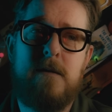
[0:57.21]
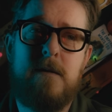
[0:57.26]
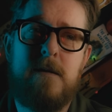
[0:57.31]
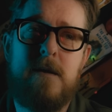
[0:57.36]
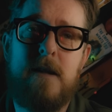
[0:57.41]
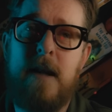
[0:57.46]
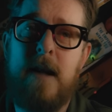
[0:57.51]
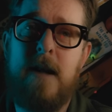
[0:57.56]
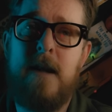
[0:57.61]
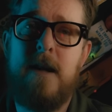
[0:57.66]

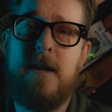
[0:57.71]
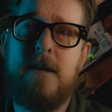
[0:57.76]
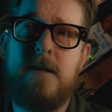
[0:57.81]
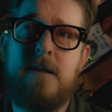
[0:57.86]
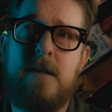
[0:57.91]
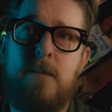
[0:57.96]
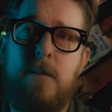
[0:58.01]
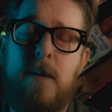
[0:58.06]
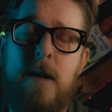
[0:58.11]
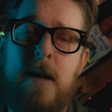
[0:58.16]
Today
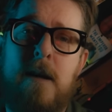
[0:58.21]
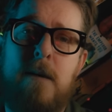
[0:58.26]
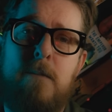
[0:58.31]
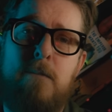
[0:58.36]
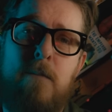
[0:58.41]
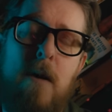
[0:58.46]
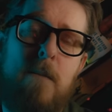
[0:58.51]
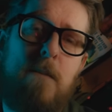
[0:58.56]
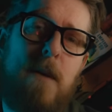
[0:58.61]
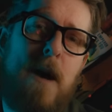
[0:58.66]
is the Big
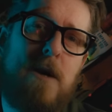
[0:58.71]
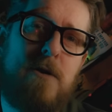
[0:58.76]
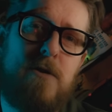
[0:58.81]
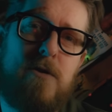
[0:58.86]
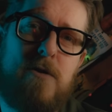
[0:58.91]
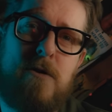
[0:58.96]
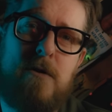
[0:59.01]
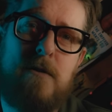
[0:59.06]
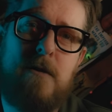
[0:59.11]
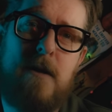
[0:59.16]
Bot
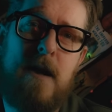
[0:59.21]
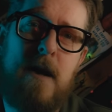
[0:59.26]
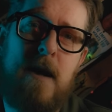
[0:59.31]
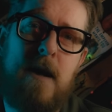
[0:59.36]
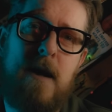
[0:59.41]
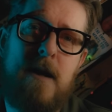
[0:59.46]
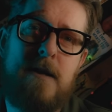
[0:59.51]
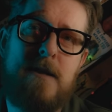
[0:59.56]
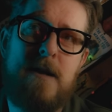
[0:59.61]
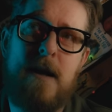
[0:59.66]
Bash.
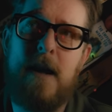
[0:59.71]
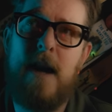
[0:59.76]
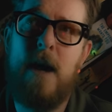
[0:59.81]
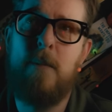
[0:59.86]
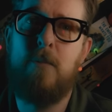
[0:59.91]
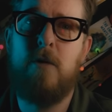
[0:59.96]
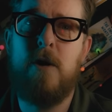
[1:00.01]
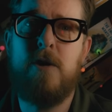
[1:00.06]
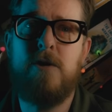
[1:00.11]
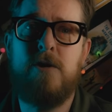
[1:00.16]
Uh, it's a
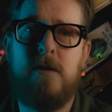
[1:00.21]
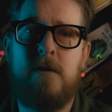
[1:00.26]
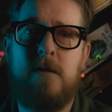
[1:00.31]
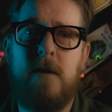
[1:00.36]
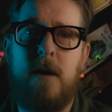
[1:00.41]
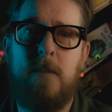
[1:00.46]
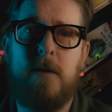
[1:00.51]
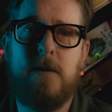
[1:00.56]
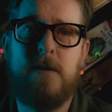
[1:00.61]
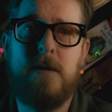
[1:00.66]
collaboration
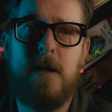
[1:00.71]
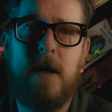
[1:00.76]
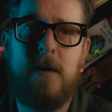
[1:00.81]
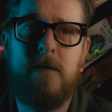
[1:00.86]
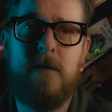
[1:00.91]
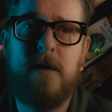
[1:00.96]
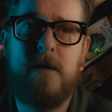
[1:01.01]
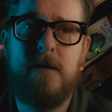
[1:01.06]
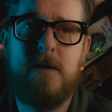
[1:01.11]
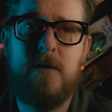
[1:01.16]
I put
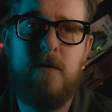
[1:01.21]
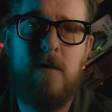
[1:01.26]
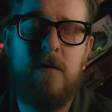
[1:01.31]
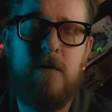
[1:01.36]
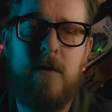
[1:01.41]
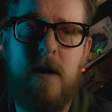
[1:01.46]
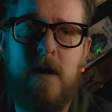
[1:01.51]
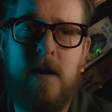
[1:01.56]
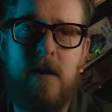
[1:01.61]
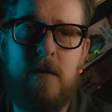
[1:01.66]
together to
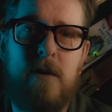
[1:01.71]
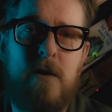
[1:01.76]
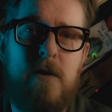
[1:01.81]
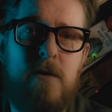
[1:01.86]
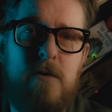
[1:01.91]
invite a load of